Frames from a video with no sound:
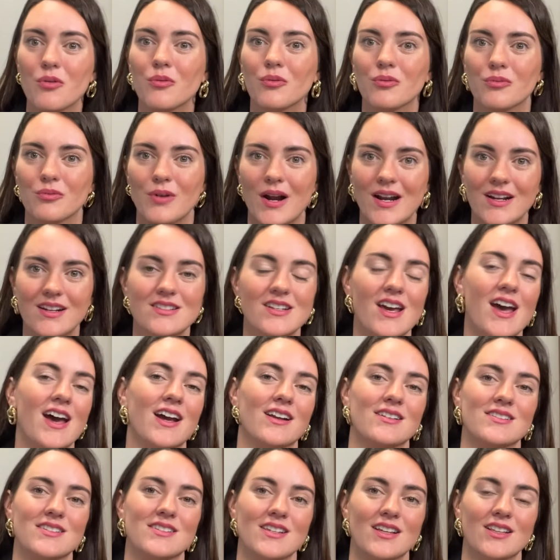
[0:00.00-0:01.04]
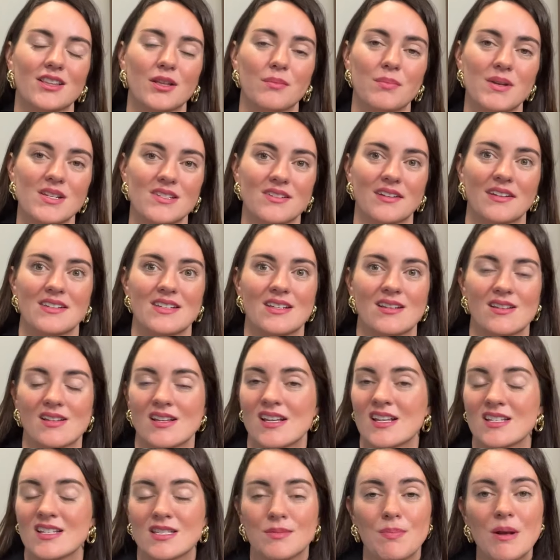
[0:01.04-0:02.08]
ready to exit the business,
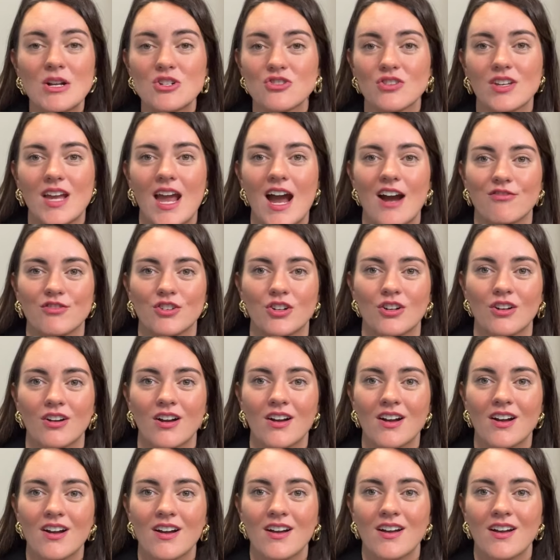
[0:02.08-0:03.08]
especially after,